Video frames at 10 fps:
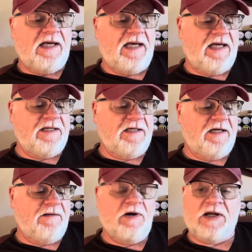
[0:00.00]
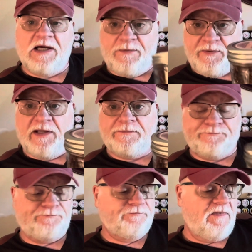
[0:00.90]
And bought a couple of
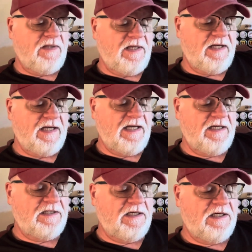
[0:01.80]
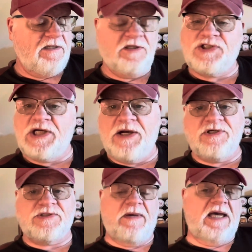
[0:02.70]
them. And the
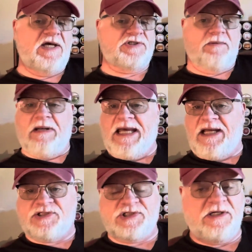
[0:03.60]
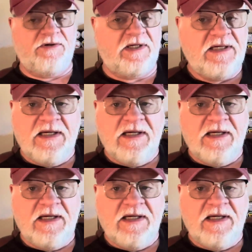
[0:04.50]
Cherry Smash, the Black Cherry,